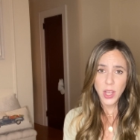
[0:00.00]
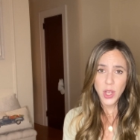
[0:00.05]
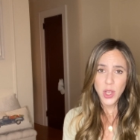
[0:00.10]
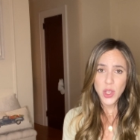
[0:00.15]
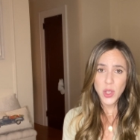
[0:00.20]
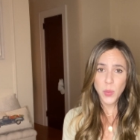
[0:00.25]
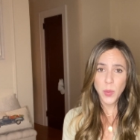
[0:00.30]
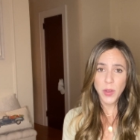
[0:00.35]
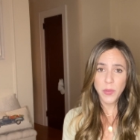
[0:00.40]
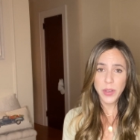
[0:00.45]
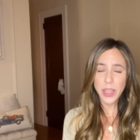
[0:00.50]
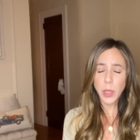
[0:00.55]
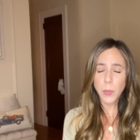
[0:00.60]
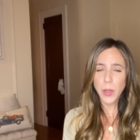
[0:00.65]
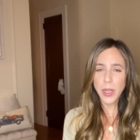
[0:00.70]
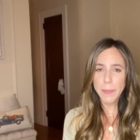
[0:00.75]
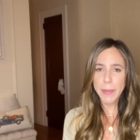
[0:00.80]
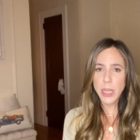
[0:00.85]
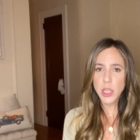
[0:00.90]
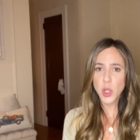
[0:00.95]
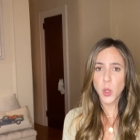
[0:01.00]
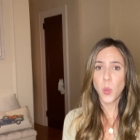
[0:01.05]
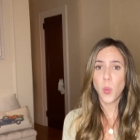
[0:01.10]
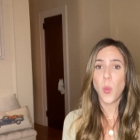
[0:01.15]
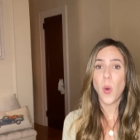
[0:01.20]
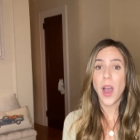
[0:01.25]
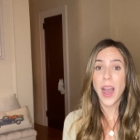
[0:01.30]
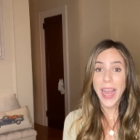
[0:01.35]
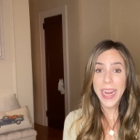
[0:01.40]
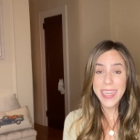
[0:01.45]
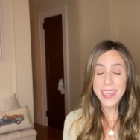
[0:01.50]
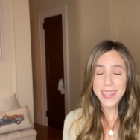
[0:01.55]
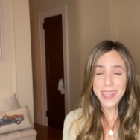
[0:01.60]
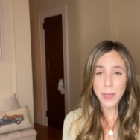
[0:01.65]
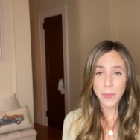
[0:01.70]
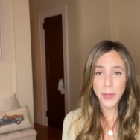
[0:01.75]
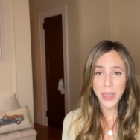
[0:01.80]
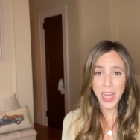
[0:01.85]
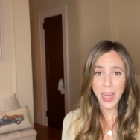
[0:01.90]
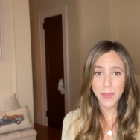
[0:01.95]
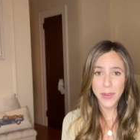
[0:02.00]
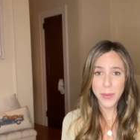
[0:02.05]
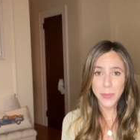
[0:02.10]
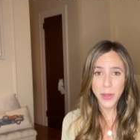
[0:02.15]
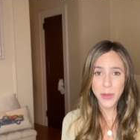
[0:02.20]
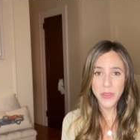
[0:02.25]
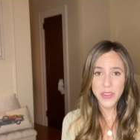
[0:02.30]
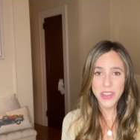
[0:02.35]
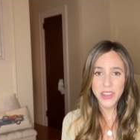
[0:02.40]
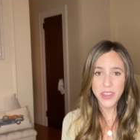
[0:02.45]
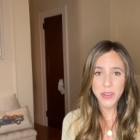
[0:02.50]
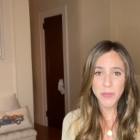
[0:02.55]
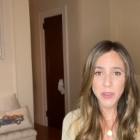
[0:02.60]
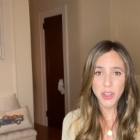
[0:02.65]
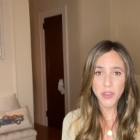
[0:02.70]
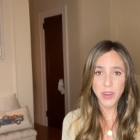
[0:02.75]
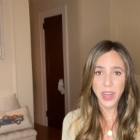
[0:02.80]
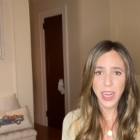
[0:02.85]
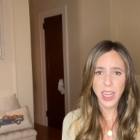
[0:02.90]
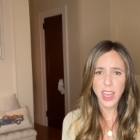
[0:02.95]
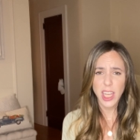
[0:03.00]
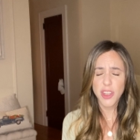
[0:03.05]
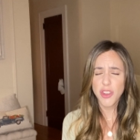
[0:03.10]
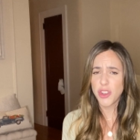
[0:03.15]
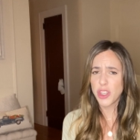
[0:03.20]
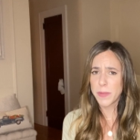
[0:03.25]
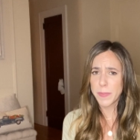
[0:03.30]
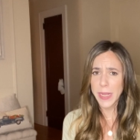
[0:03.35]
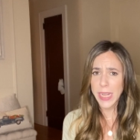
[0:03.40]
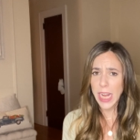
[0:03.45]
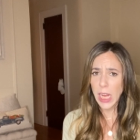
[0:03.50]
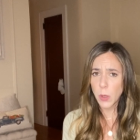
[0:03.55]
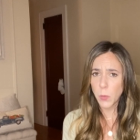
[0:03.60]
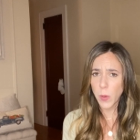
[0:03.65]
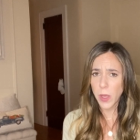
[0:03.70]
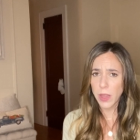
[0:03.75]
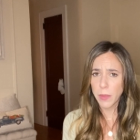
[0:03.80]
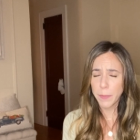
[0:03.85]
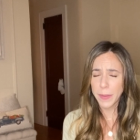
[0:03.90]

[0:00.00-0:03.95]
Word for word: So we really want to make sure why does someone have an immune system dysregulation to begin with?